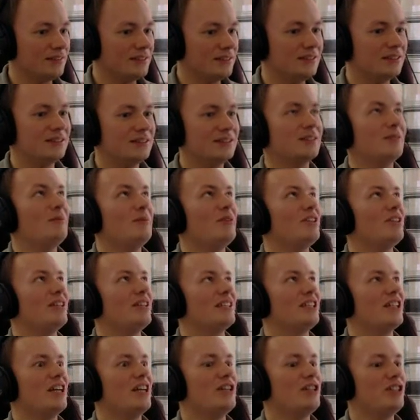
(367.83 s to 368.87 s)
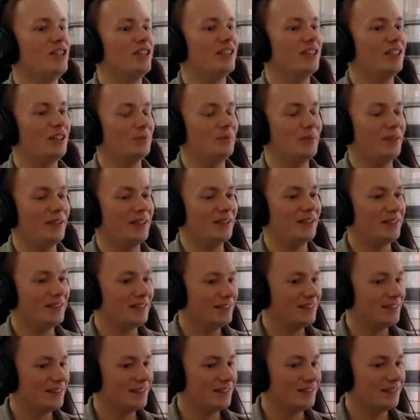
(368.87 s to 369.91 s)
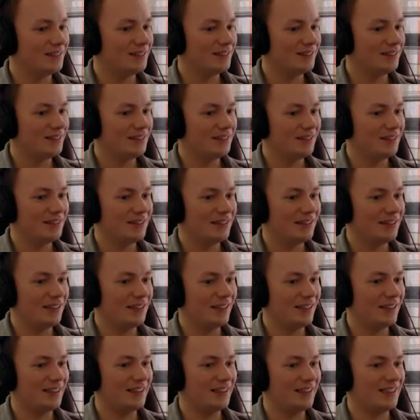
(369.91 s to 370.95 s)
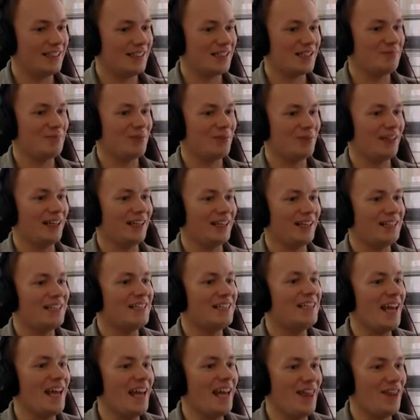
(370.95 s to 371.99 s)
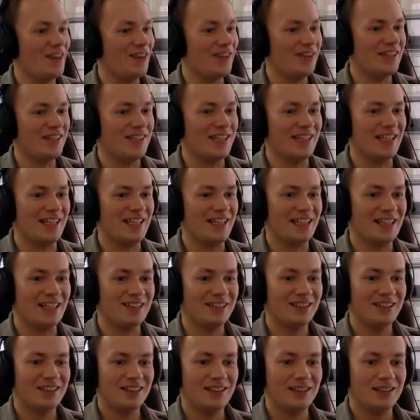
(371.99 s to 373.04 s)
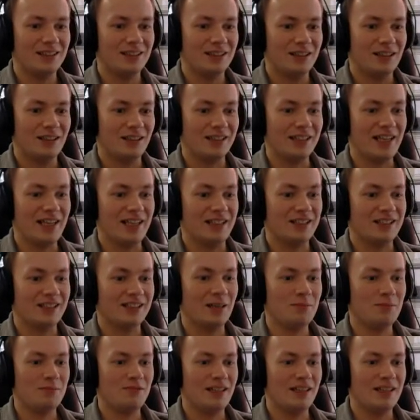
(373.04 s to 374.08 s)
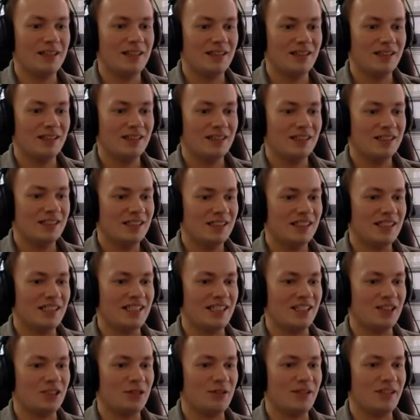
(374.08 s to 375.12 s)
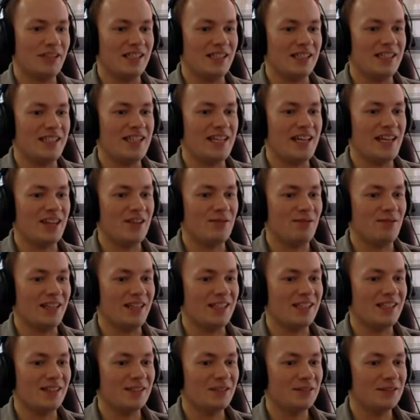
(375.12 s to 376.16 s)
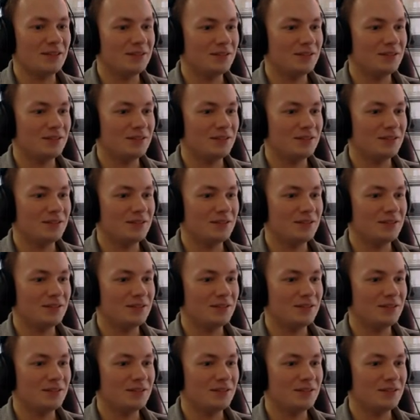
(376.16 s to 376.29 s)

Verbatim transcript: Ooh, the music is changing a little bit. I think that's implying a death city now. Okay, another upgrade. Let's increase the death rate.